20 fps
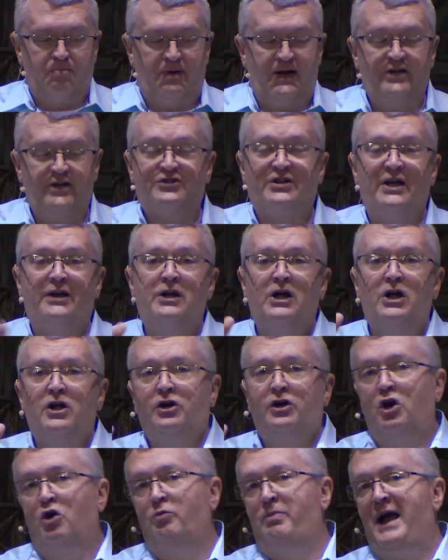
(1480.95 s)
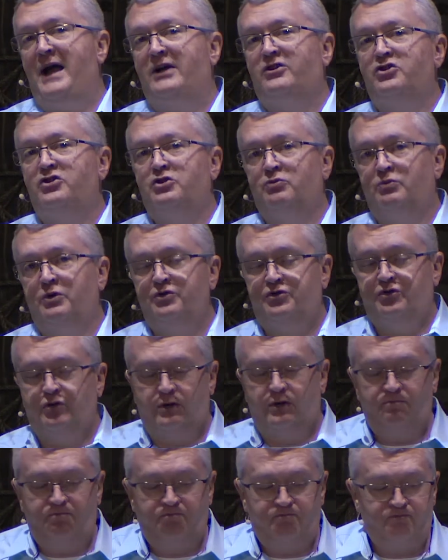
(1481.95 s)
He said, go back to
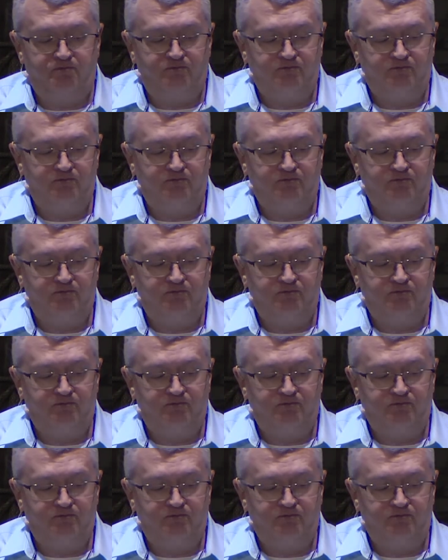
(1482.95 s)
Jerusalem.